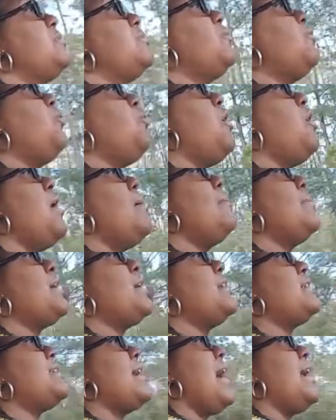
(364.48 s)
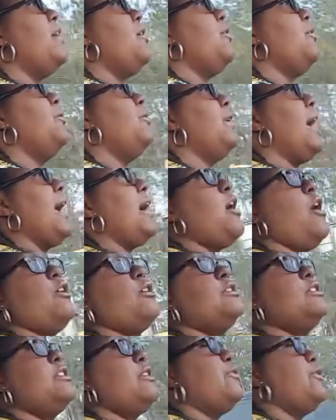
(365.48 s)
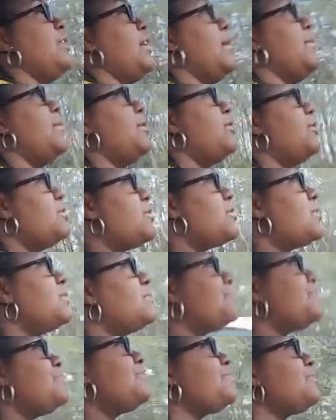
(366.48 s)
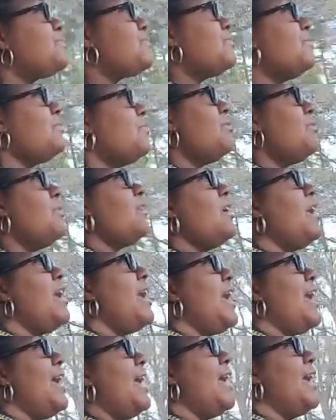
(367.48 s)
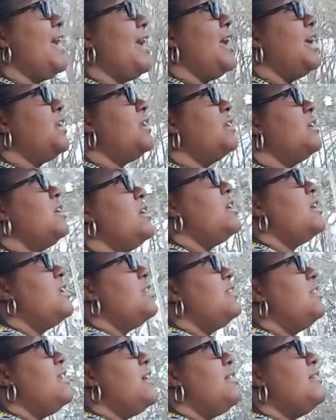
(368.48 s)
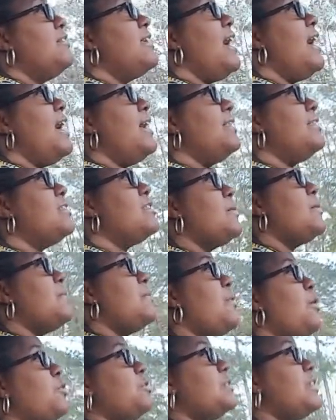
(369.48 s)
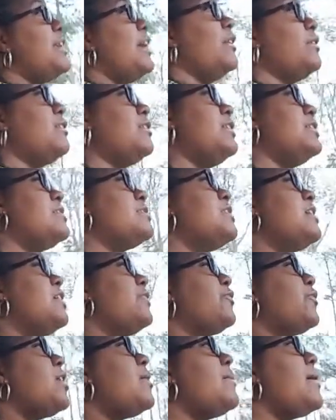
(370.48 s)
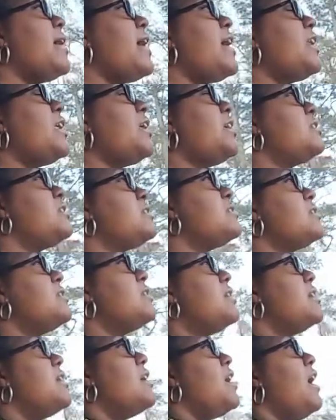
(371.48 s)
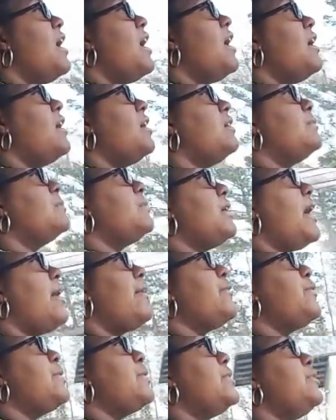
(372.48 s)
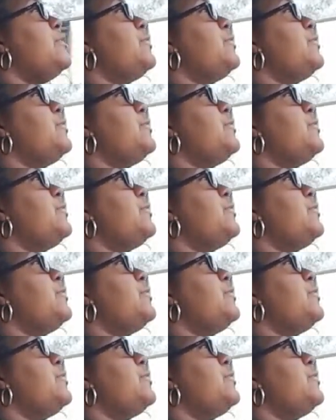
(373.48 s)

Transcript: Just one, because I don't like all those different chemicals, and they're not the most healthiest thing for your bodies. I've